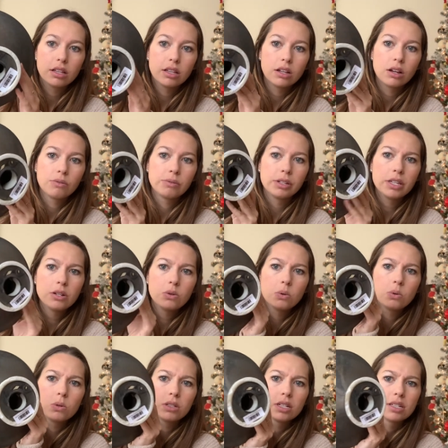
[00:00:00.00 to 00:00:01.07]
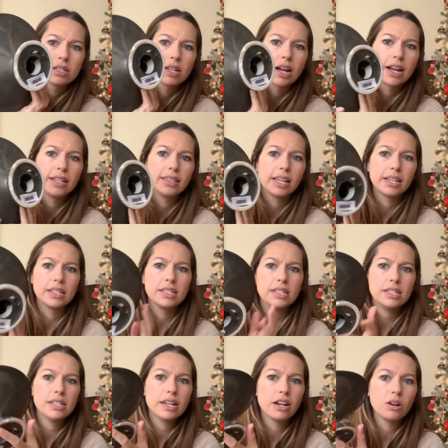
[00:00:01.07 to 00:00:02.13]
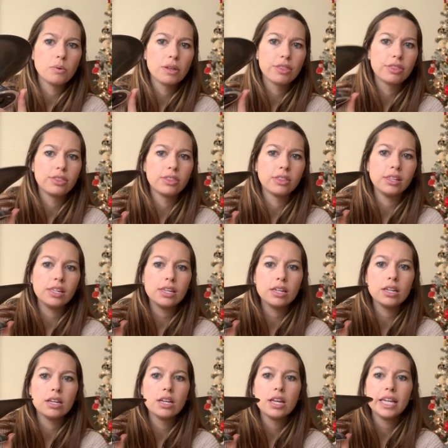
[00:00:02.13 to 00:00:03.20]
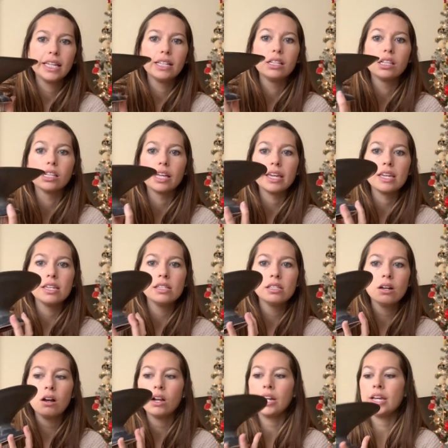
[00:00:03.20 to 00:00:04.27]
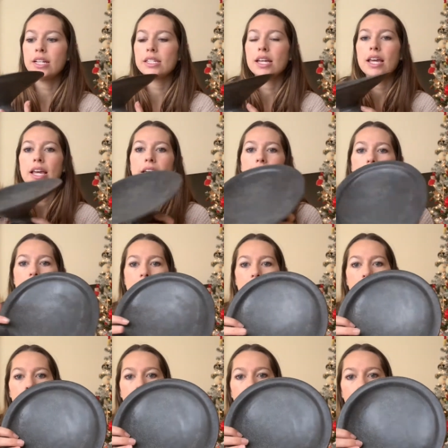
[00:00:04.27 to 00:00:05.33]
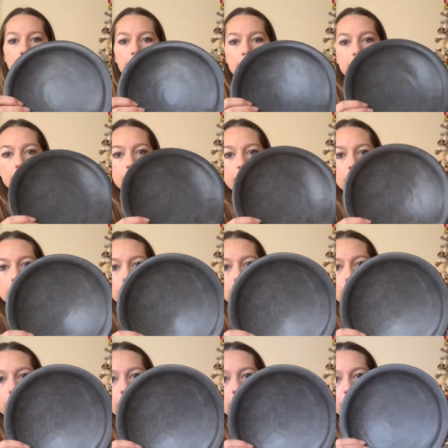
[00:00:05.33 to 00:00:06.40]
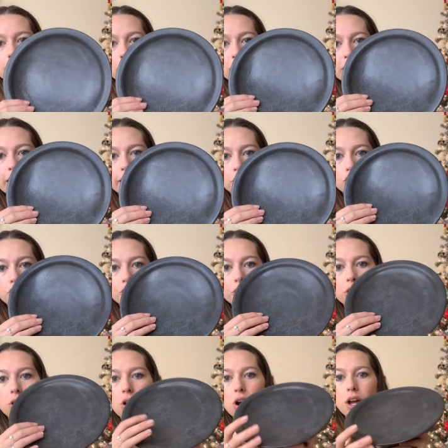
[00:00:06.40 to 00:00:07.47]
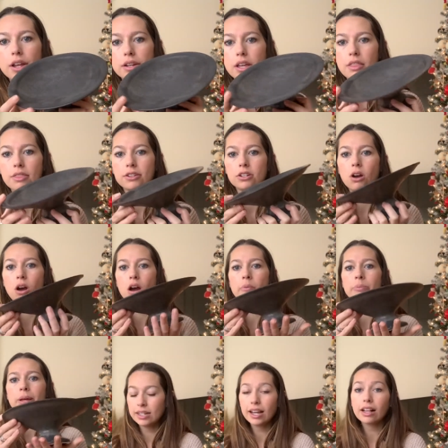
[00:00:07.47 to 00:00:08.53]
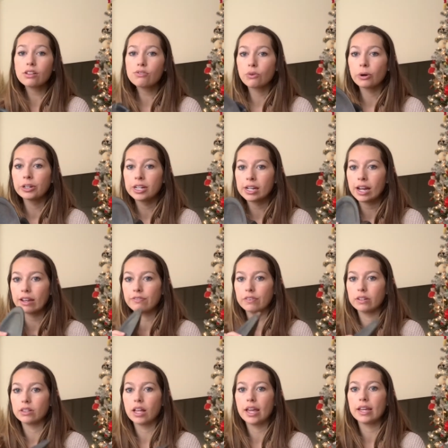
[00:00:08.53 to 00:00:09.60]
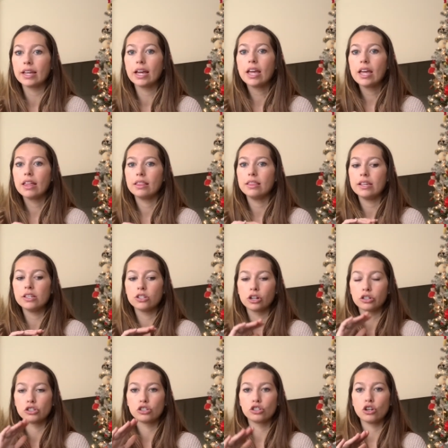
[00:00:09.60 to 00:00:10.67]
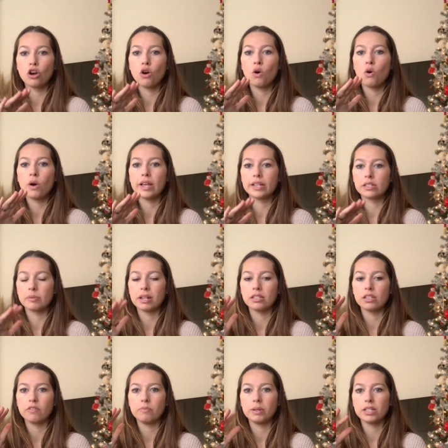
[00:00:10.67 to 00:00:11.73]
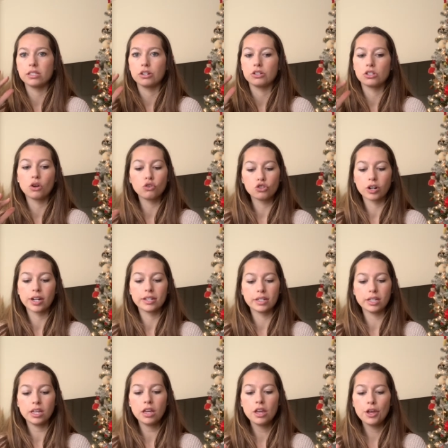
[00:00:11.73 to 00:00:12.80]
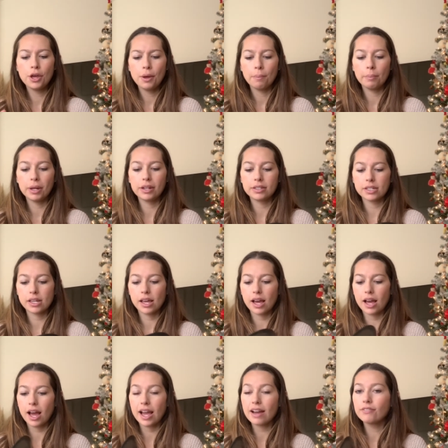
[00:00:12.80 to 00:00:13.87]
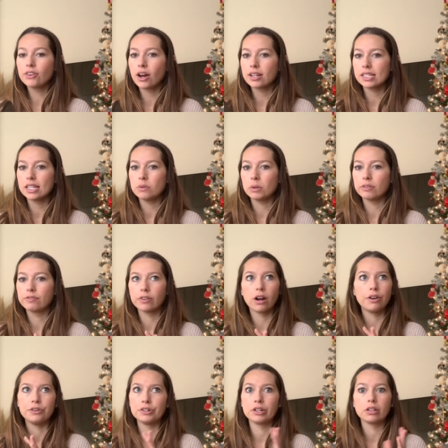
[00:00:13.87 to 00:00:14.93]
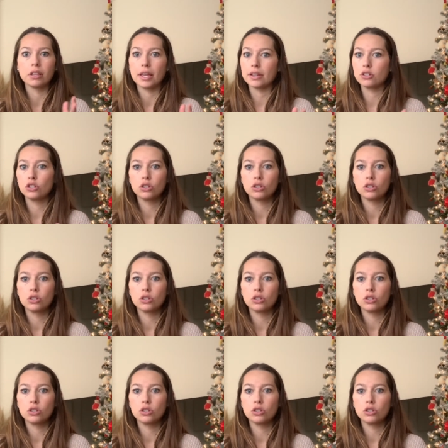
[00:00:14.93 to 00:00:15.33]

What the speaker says: a really cool design, like detail with the glaze on it, and then it has some texture on the top. In California, I feel like these are so expensive because they're so trendy, but I have not seen one for under like